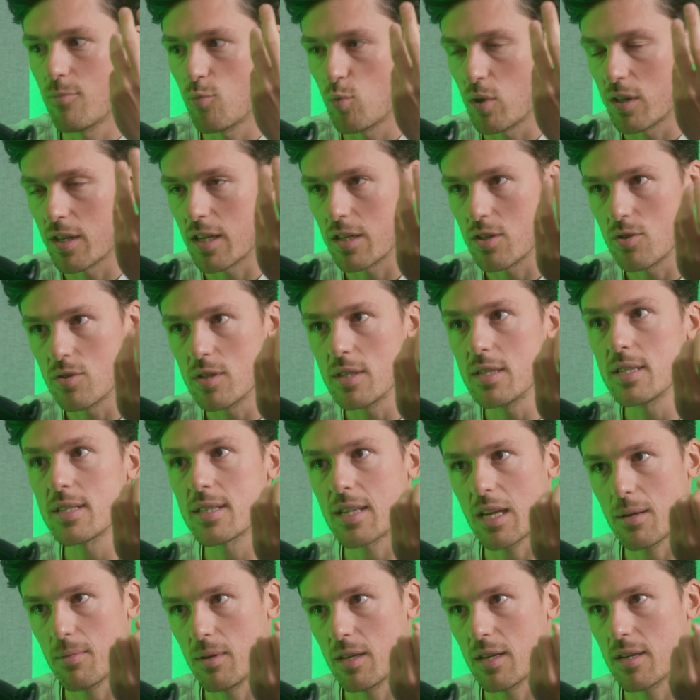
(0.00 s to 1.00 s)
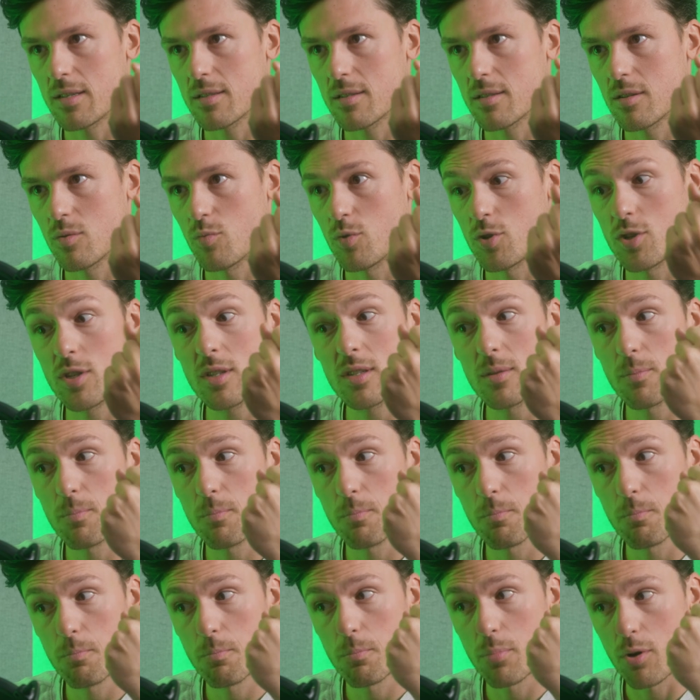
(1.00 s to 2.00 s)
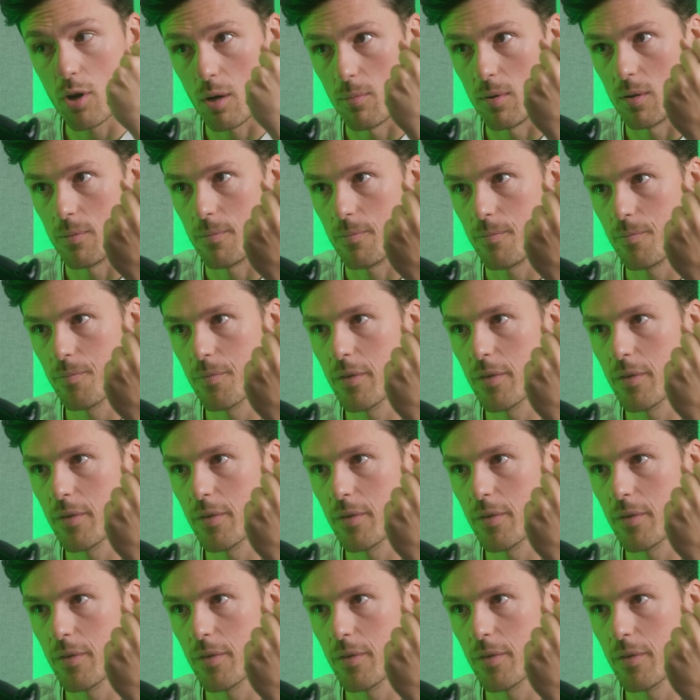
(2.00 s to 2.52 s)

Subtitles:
Well, then you destabilize it, which is a problem.